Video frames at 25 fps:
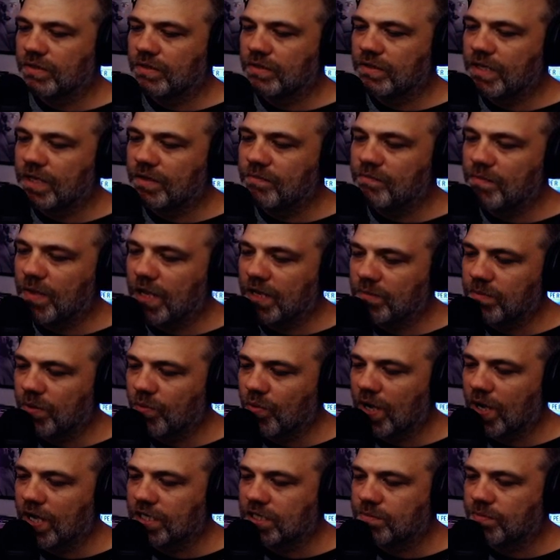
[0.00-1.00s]
Didn't make me
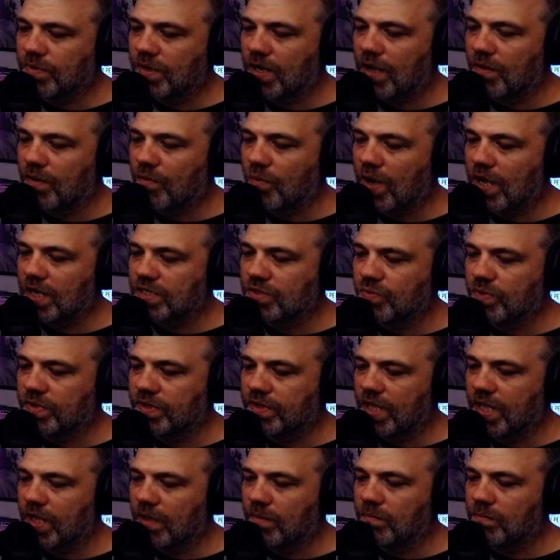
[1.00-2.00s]
watch, but I watched with
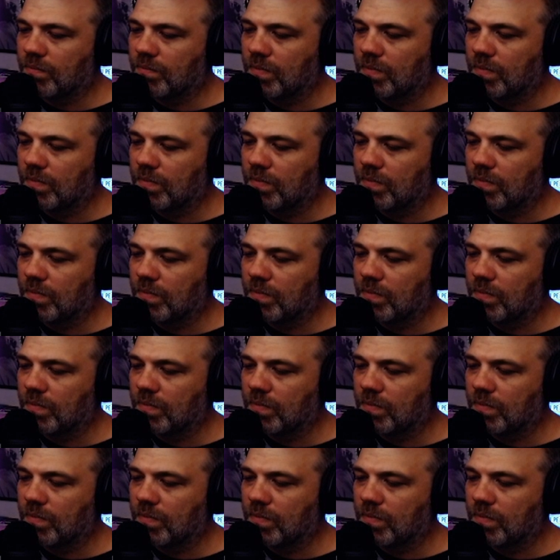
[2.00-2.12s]
them.